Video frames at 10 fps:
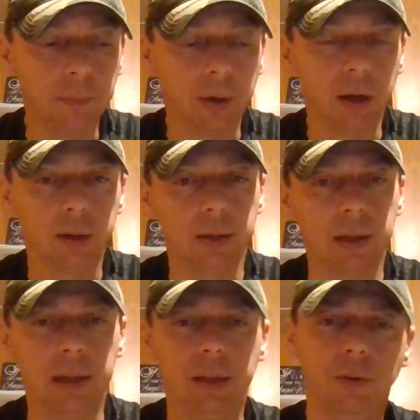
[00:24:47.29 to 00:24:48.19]
but
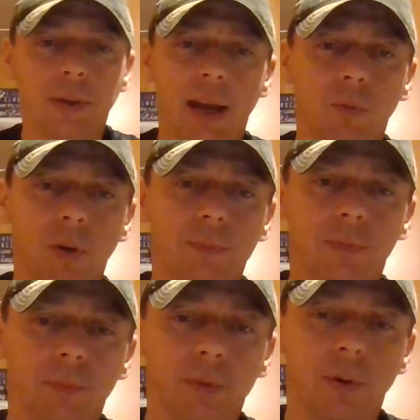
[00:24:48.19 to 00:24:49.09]
you take one
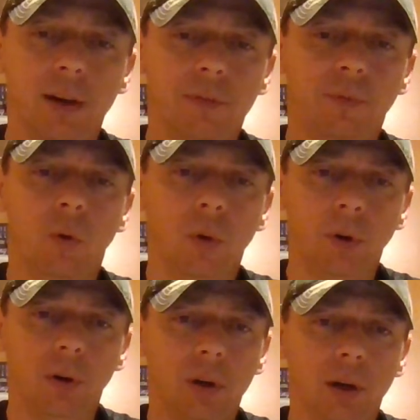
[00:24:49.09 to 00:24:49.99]
from 3 to
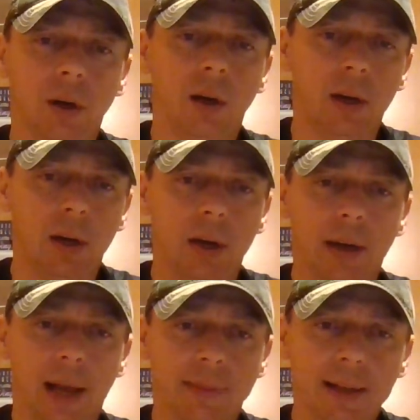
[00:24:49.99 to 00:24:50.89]
4,
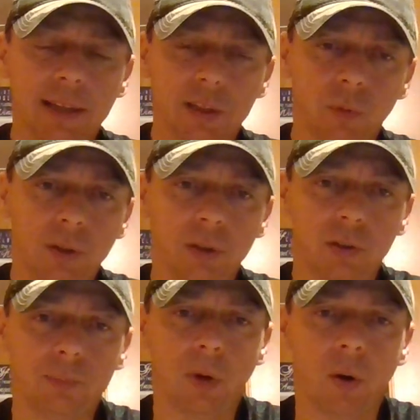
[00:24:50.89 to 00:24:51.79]
I think that's when they're the
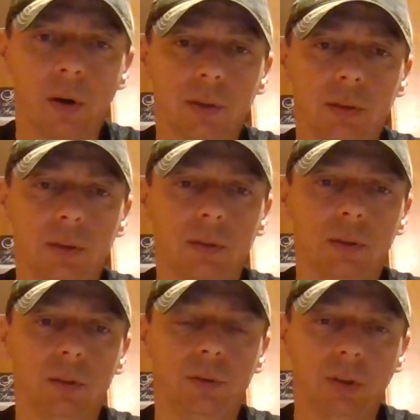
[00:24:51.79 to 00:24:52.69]
smartest.
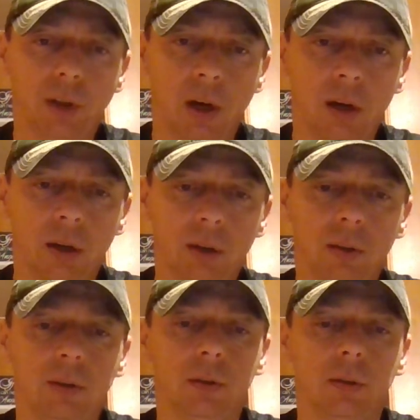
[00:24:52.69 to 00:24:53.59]
But they're young,
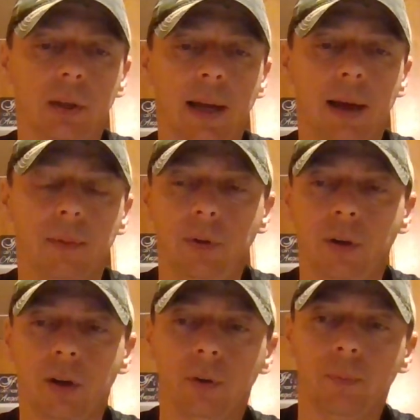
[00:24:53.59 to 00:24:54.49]

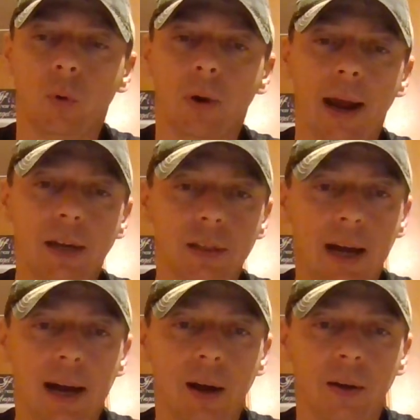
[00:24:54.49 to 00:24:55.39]
they're more
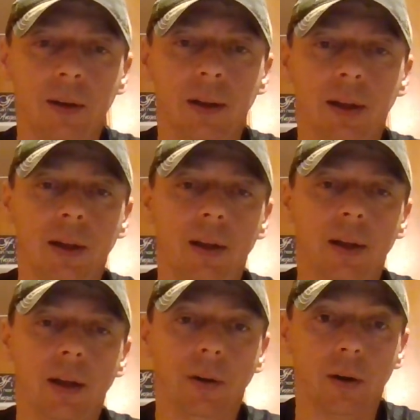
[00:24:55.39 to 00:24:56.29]
agile,
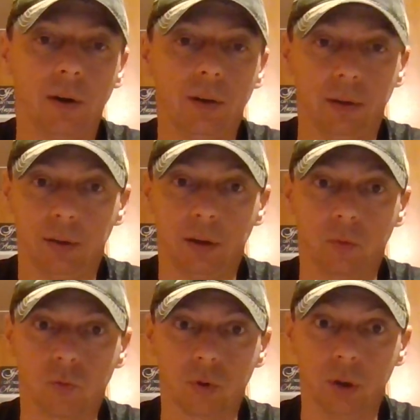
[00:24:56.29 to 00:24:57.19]
and
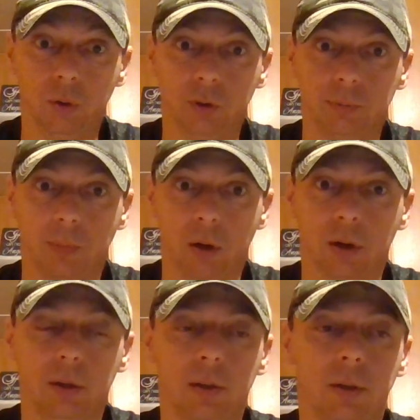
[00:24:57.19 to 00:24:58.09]
they're real
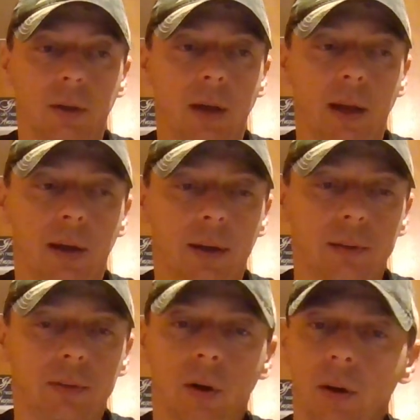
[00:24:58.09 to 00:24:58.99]
smart, and
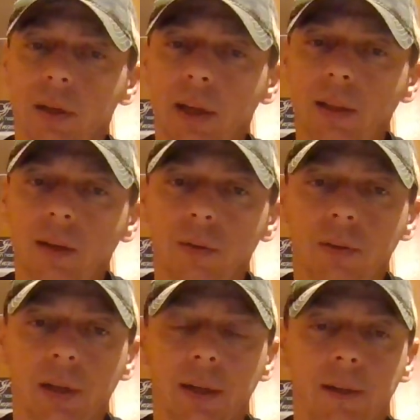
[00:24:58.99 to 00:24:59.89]
it's hard to get those
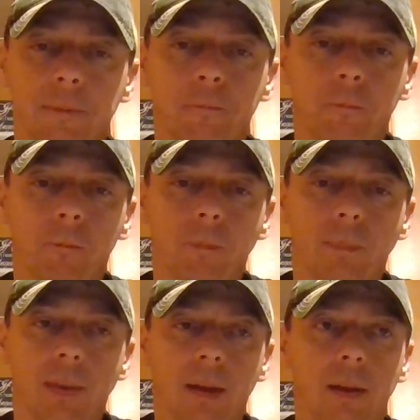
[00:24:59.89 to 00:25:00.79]
deer.
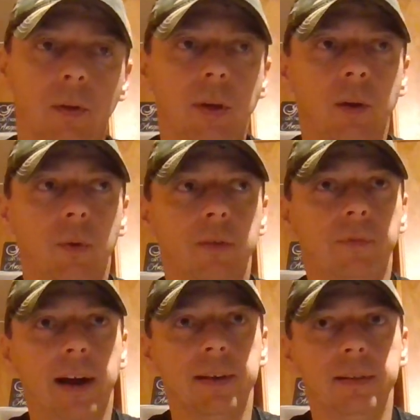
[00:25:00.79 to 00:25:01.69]
You get one
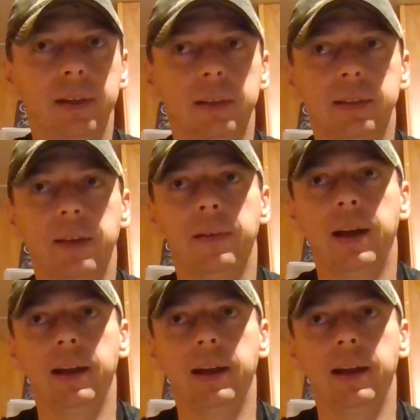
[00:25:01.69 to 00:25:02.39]
5, 6, 7,